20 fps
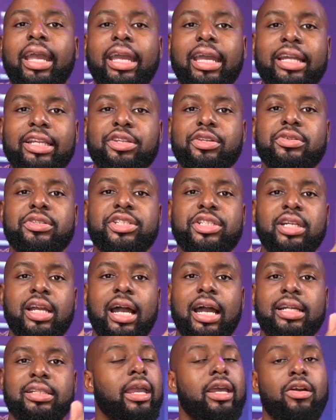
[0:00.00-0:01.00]
in your
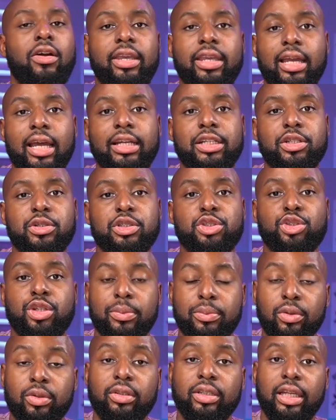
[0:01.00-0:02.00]
shots. And all you gotta do is
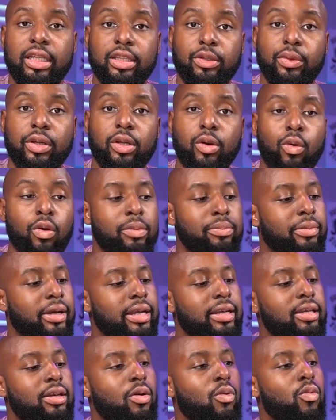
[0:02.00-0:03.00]
triple click the record
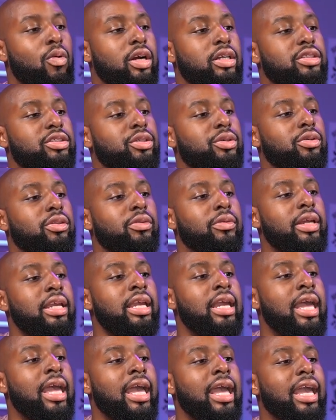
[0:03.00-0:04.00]
button, one, two,
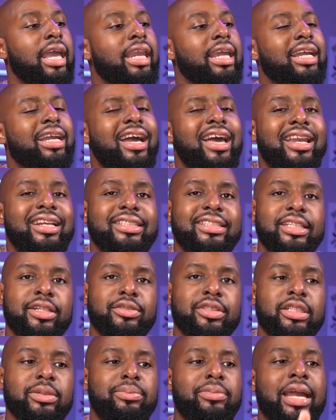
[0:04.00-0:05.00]
three, and it kind of
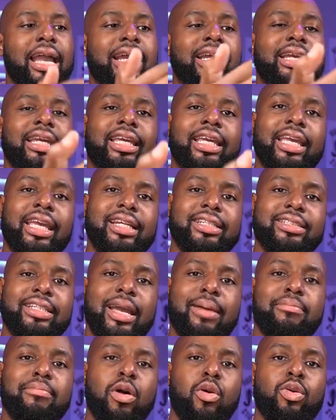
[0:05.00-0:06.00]
tilts it back and kicks
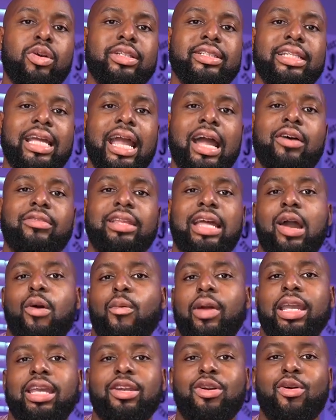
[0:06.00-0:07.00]
that motor down. That
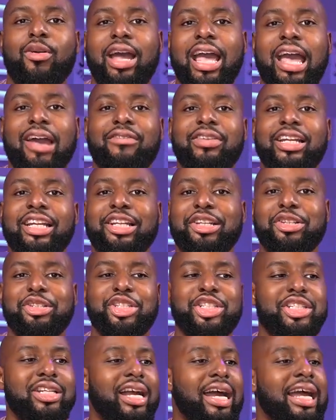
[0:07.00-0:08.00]
way you don't have it in your
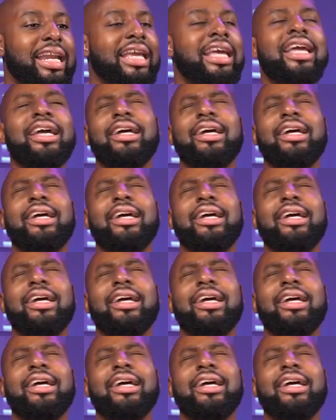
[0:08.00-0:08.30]
shot